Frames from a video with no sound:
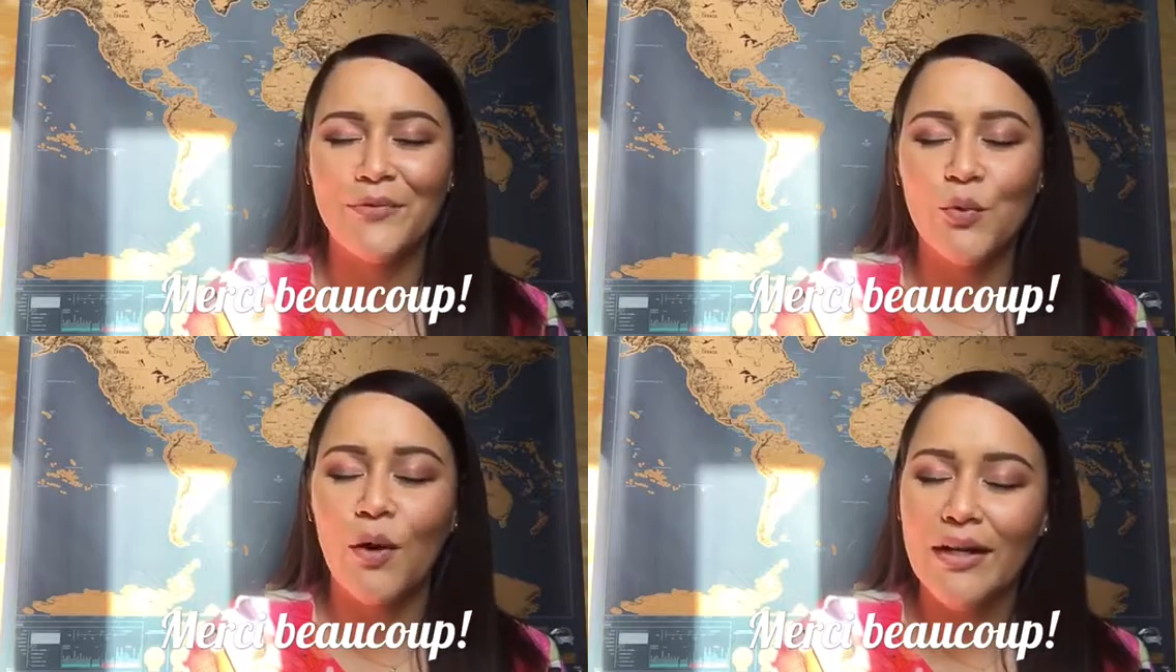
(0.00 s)

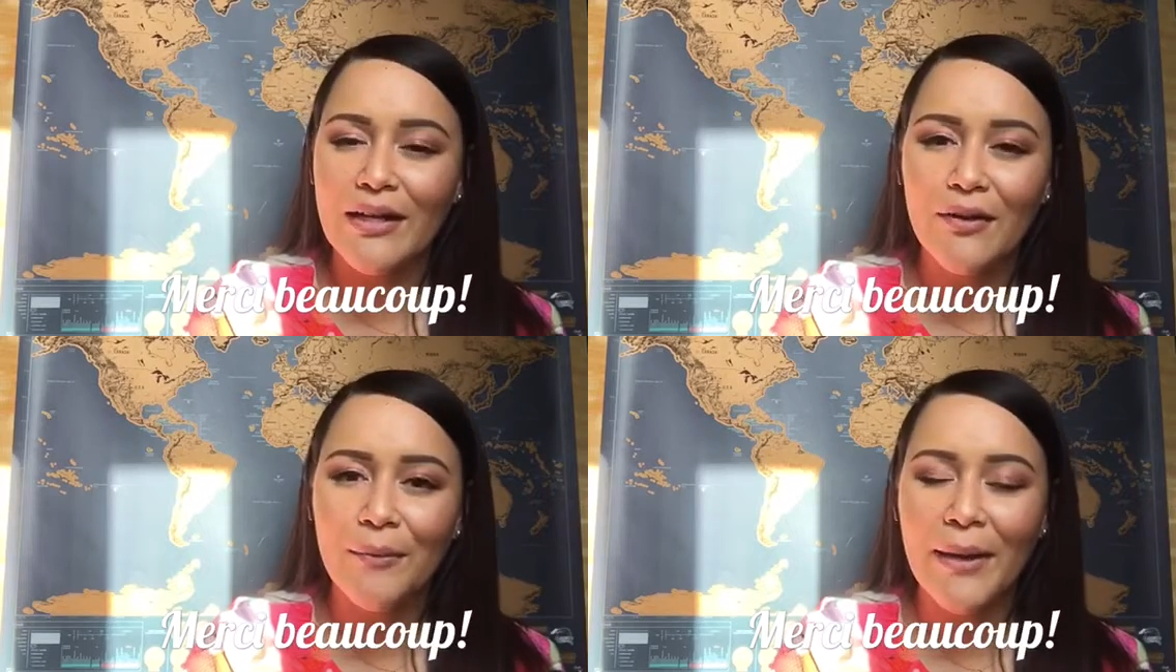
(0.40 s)
you want to
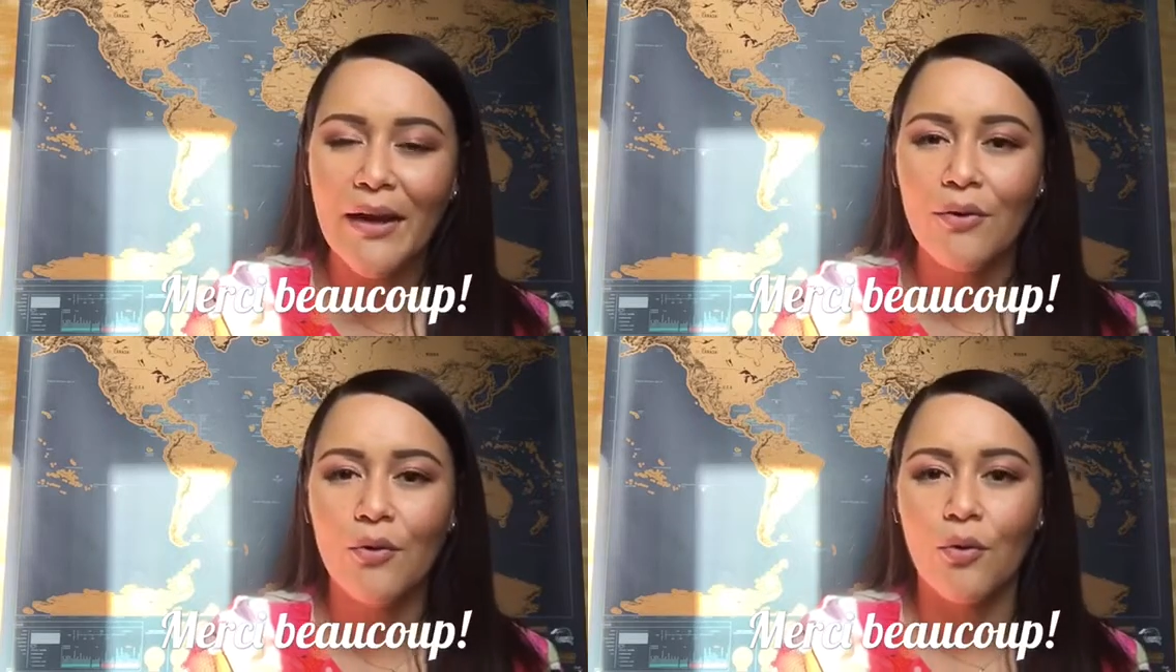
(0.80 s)
hear
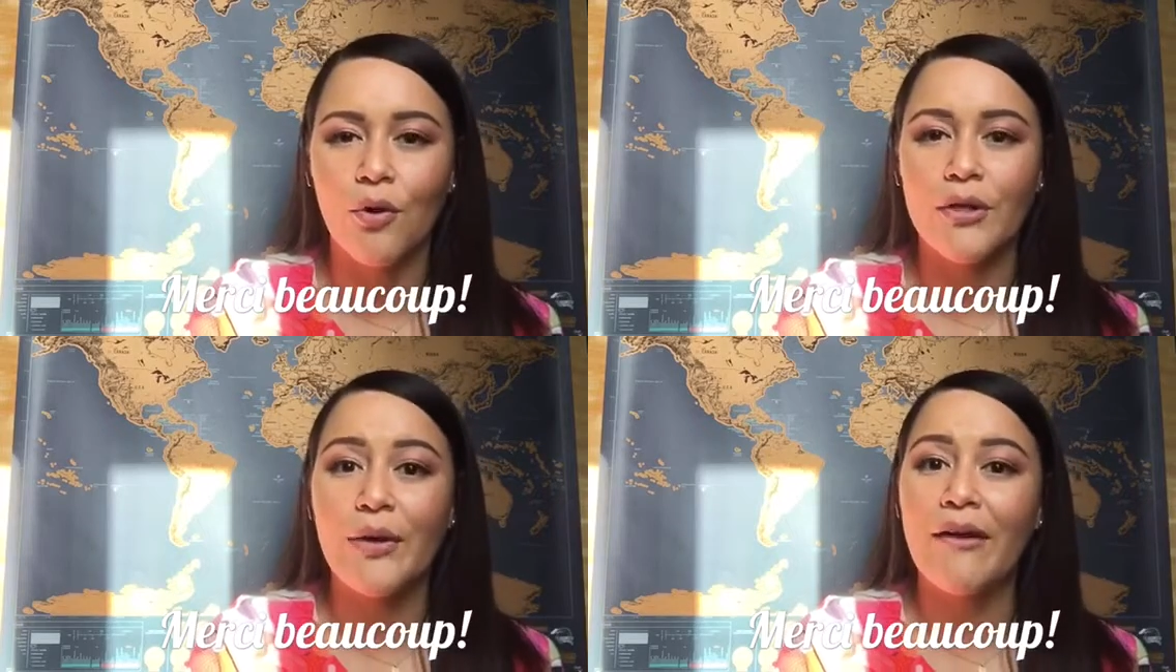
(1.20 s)
about,
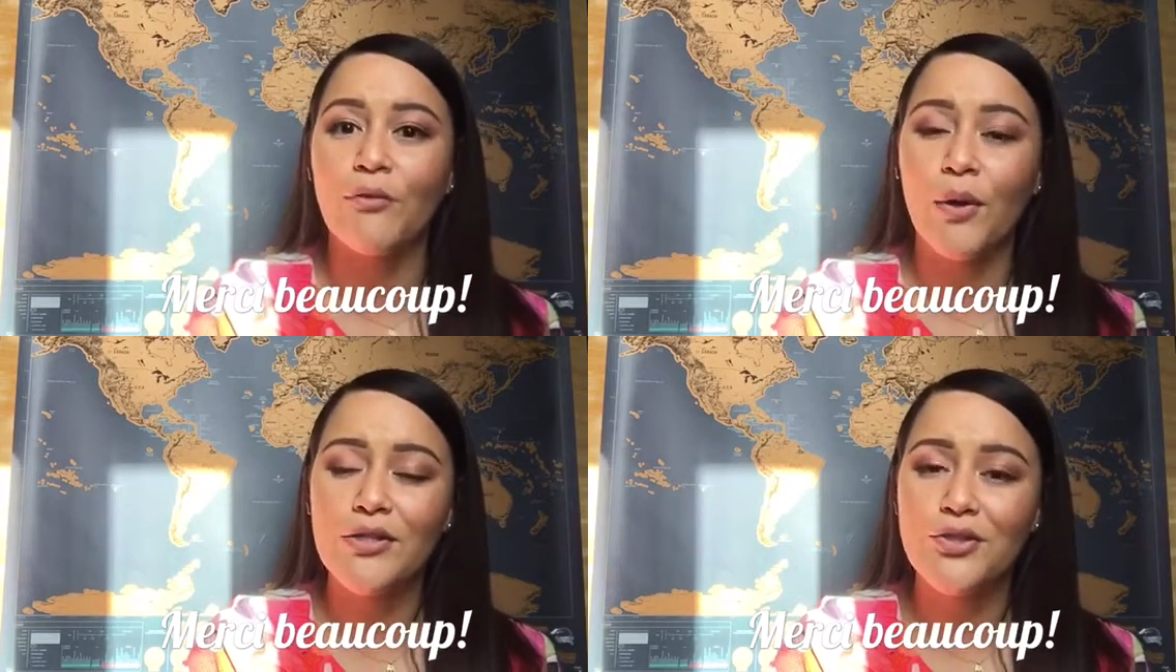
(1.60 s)
or you have
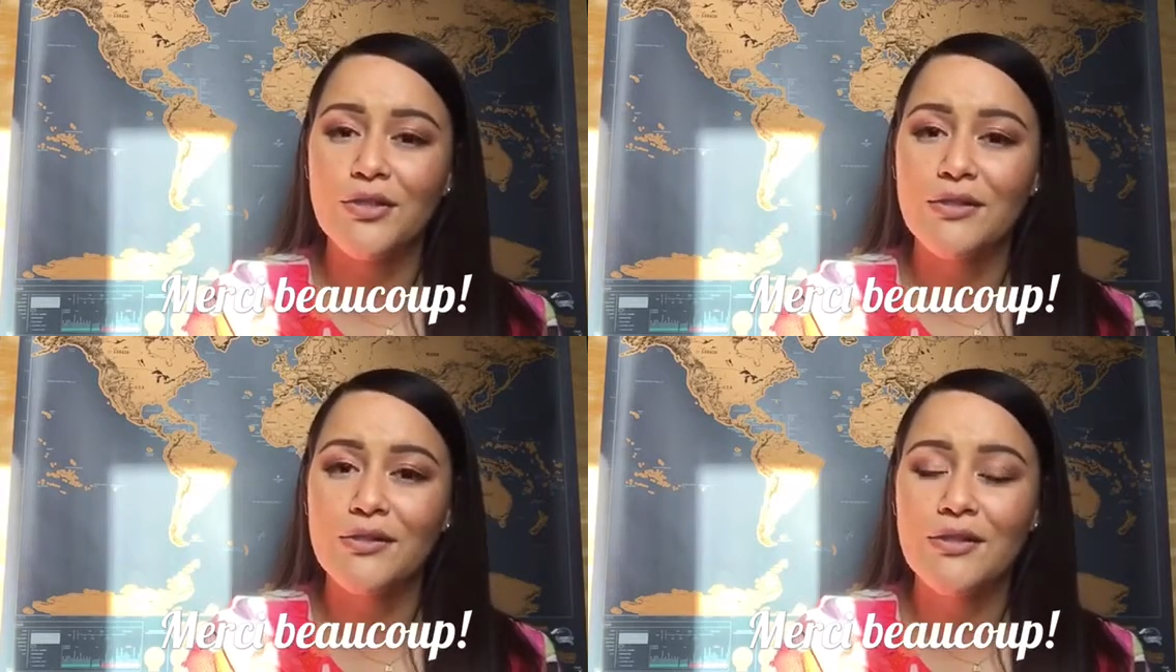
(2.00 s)

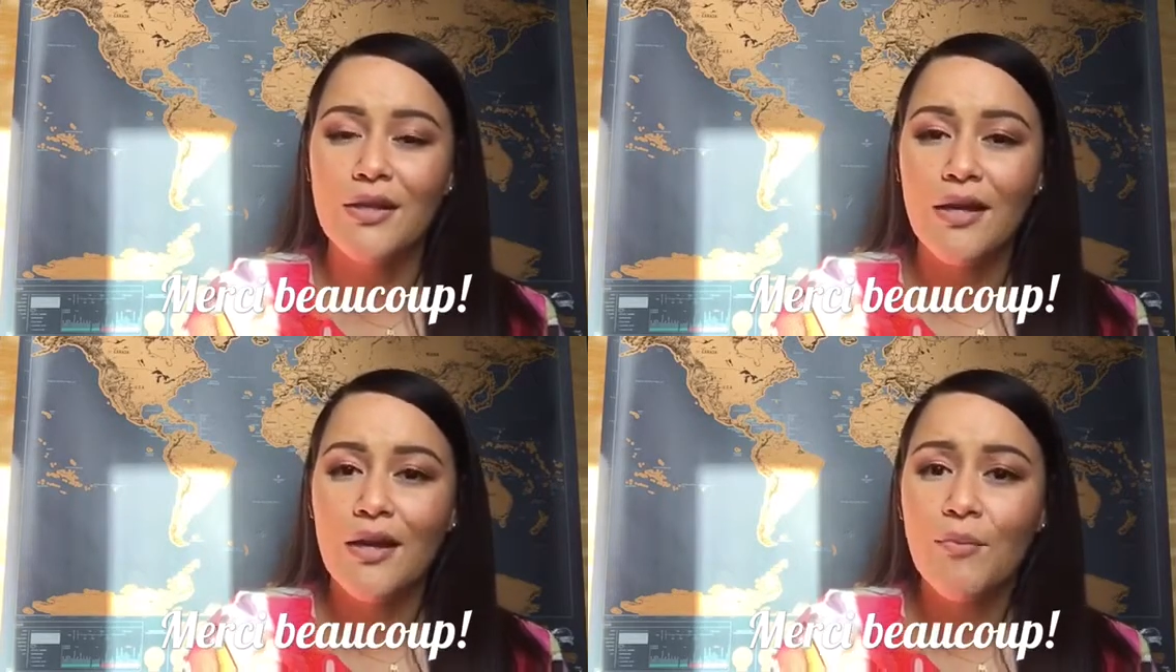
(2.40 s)
questions,
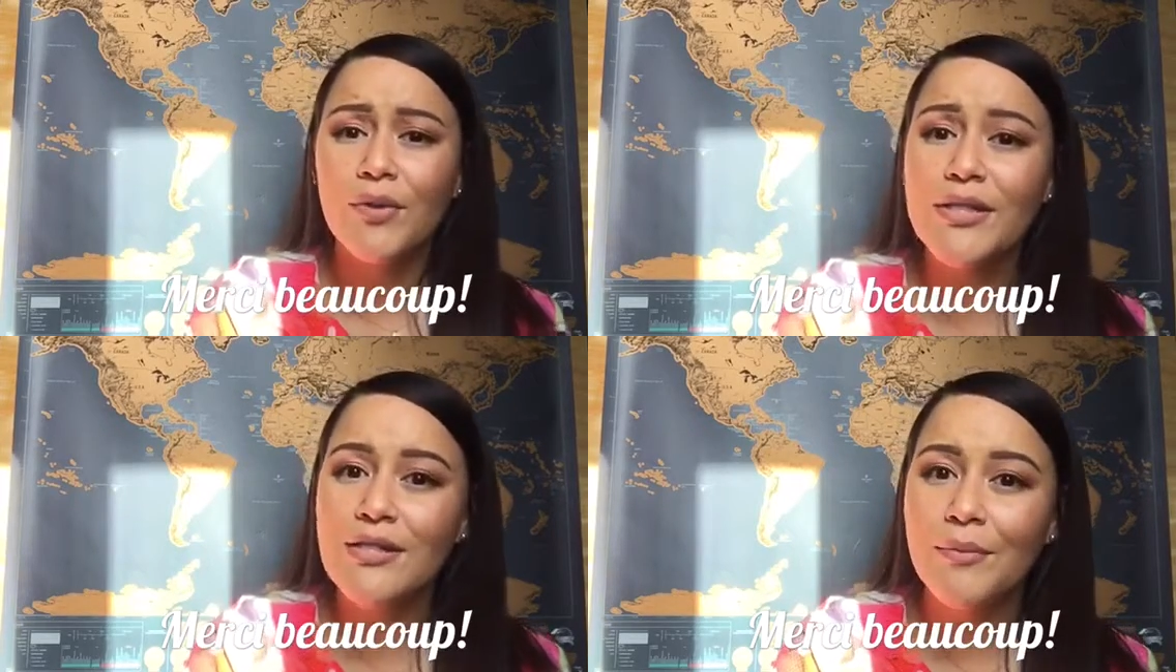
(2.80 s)

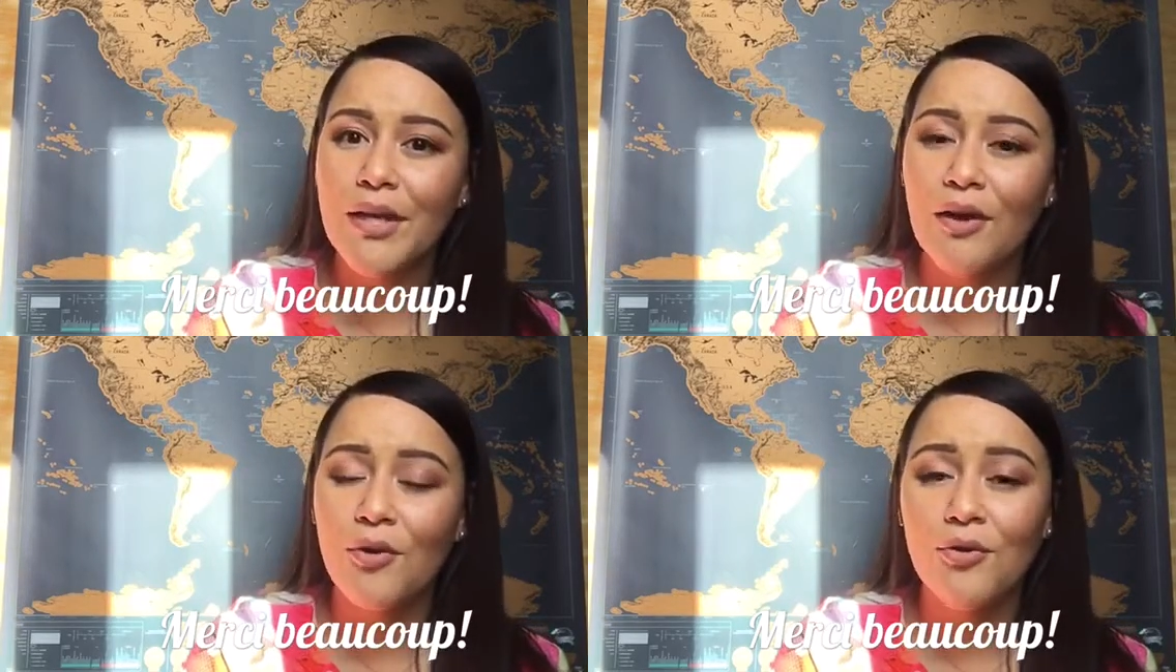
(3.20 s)
please let me
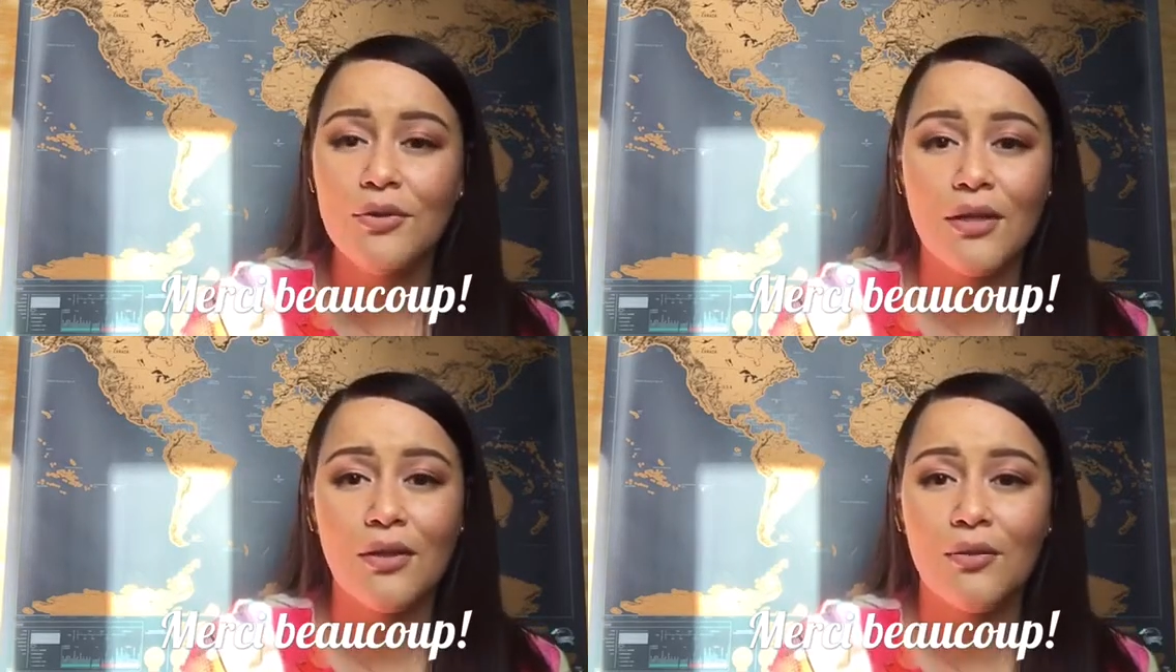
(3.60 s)
know.
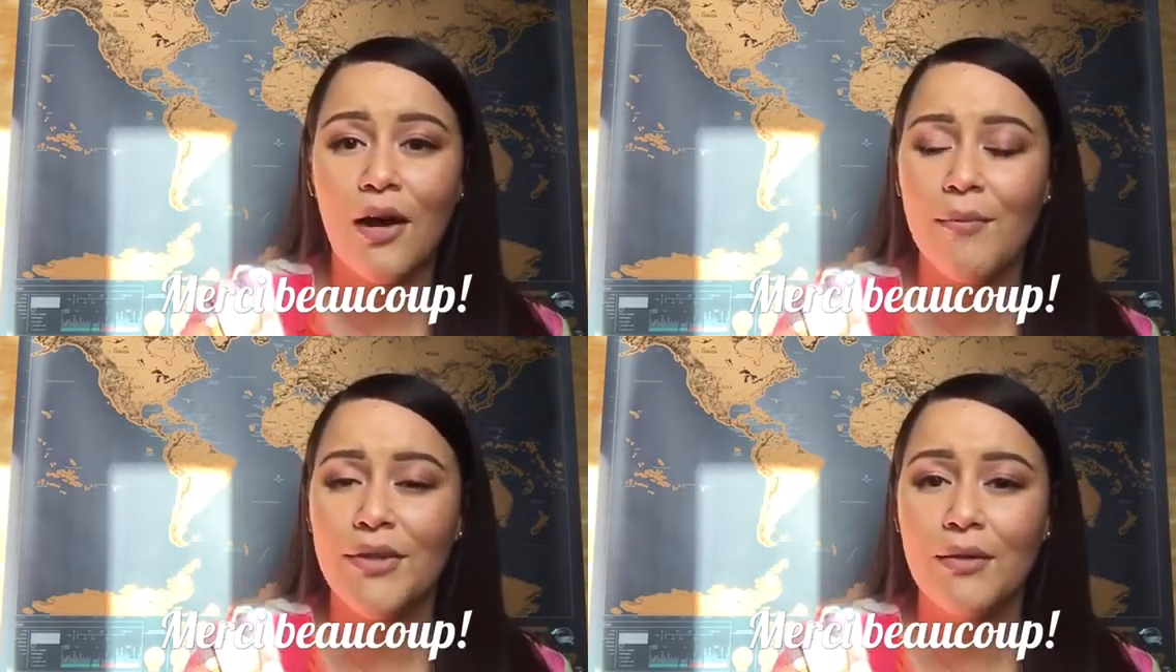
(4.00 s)
Comment